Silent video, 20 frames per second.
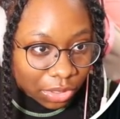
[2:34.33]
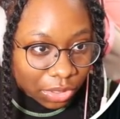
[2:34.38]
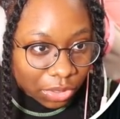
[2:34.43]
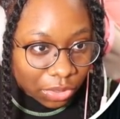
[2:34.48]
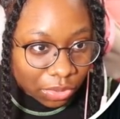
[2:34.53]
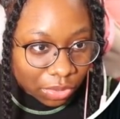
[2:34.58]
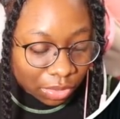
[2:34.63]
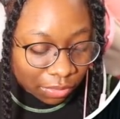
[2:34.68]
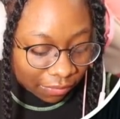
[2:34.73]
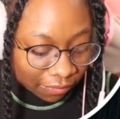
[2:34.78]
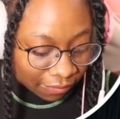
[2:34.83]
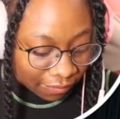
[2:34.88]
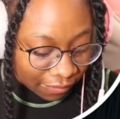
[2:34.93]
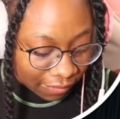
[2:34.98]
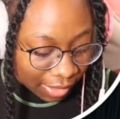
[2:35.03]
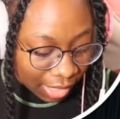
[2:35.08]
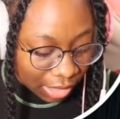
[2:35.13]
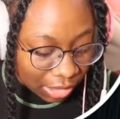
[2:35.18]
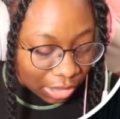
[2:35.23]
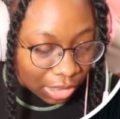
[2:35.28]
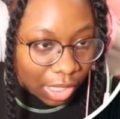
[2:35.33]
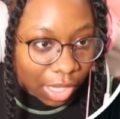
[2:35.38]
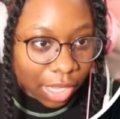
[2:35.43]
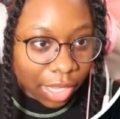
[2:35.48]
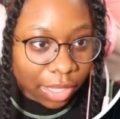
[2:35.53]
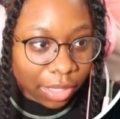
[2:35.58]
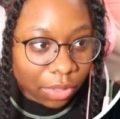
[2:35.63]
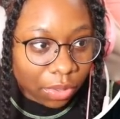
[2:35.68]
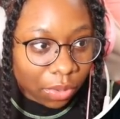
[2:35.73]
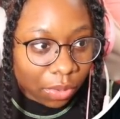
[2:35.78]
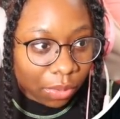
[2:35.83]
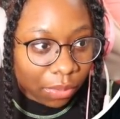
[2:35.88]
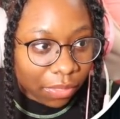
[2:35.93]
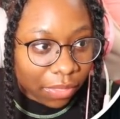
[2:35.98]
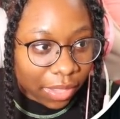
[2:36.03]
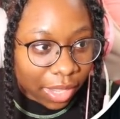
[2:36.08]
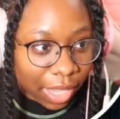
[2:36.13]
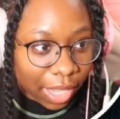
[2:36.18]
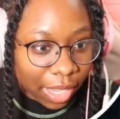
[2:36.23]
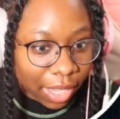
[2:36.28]
Use flashlight,
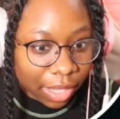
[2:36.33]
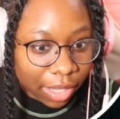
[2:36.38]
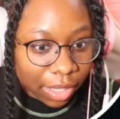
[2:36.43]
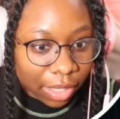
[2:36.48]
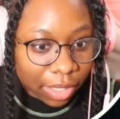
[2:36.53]
hold that.